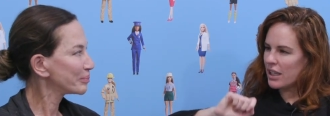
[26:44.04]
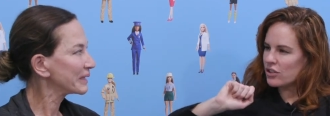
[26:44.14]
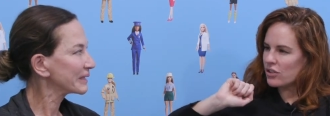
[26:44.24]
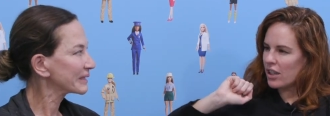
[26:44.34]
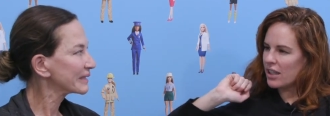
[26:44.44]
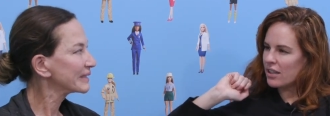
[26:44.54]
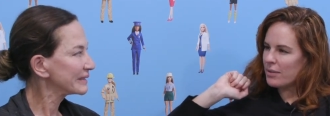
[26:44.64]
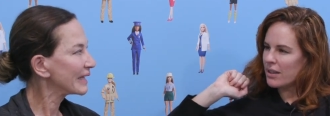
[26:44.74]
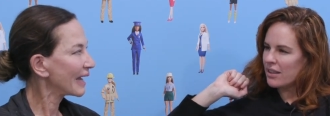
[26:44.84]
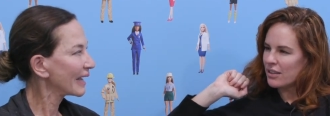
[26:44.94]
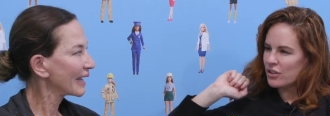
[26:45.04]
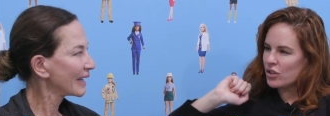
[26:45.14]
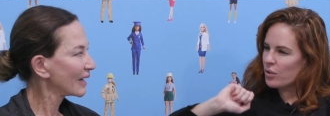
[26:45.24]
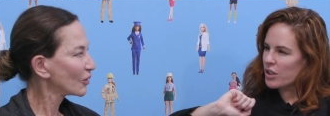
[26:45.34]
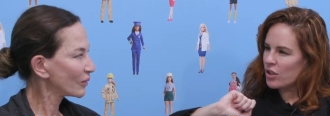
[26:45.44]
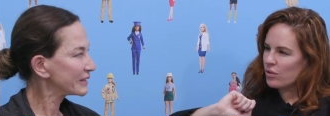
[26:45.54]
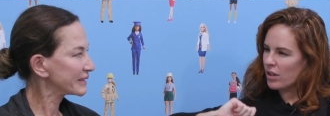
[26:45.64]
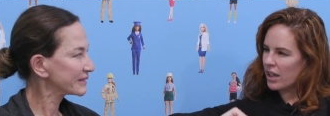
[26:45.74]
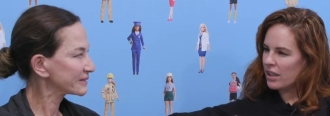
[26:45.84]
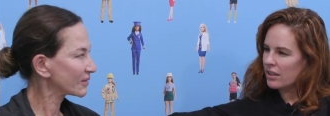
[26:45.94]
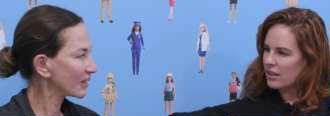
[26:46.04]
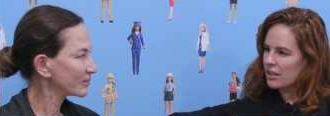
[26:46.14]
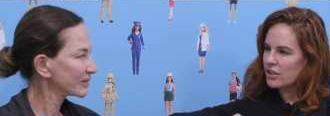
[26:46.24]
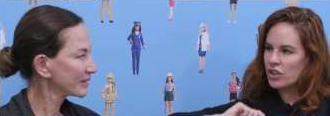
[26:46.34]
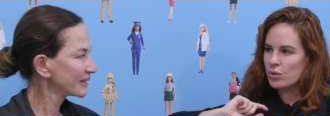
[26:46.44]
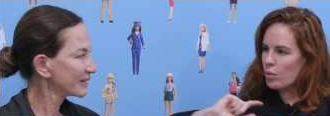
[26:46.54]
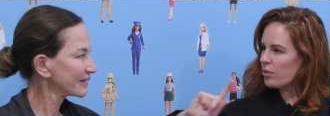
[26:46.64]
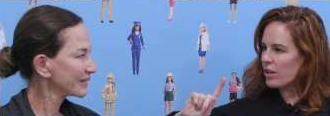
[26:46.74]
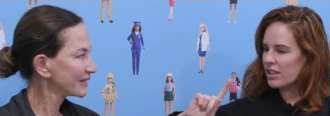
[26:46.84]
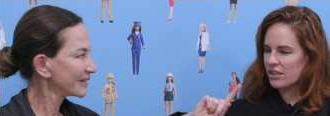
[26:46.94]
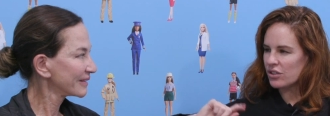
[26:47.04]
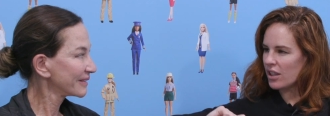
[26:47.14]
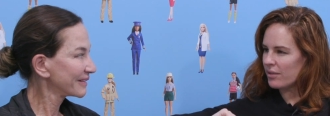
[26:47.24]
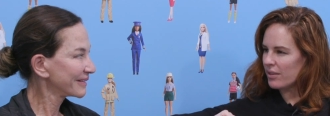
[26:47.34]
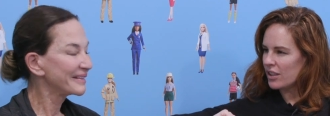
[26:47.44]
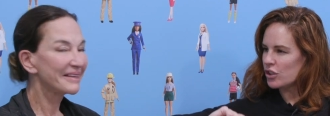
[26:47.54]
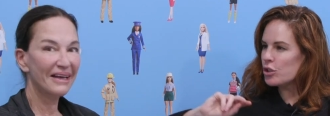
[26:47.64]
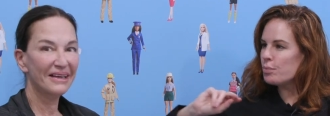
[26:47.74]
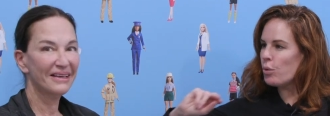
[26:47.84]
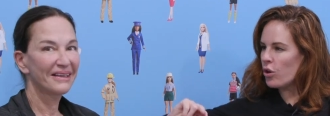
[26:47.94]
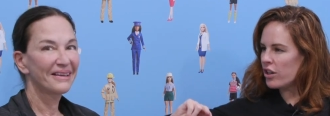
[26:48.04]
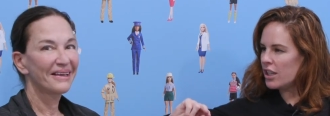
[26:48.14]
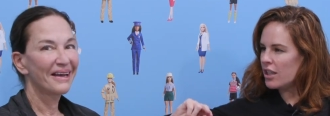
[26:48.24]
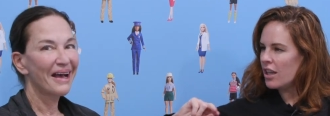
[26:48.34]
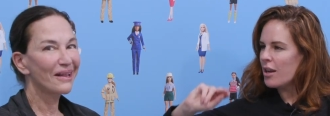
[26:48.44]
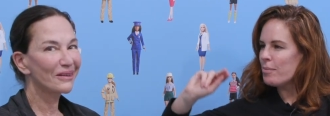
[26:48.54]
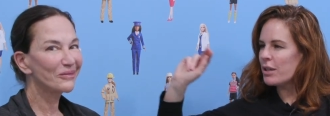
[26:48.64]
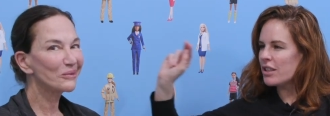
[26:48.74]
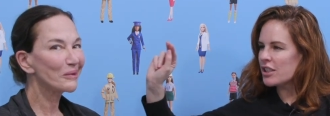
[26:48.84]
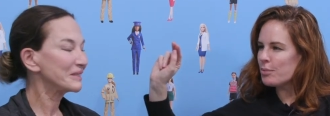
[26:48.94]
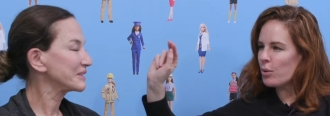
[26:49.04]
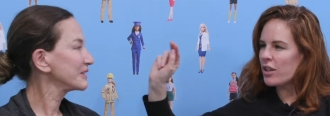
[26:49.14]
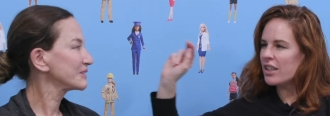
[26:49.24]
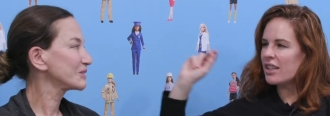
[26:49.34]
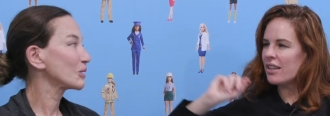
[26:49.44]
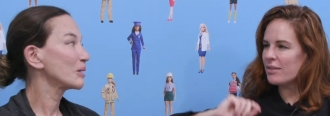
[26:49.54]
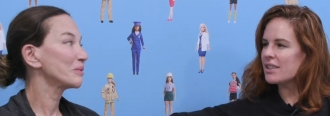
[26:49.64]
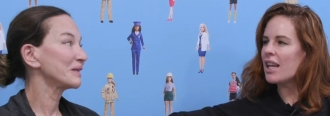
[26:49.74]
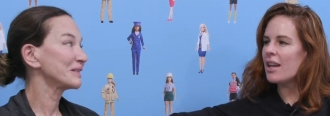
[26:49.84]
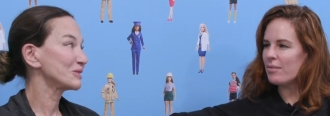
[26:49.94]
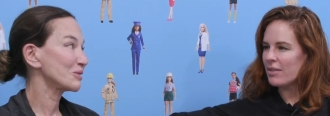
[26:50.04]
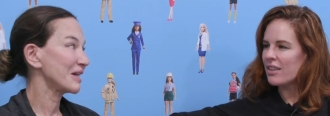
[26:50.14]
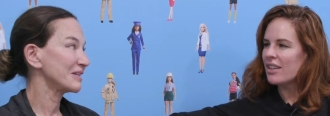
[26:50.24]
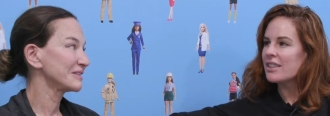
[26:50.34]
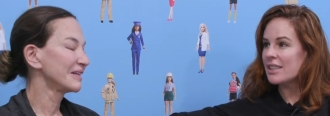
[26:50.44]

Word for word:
Speaker 1: pink, pink stripe. Yeah. So cute, racing right? Racing stripe. Just one racing stripe. Yeah. Sporty. I love but a racing sporty stripe same, on a dress.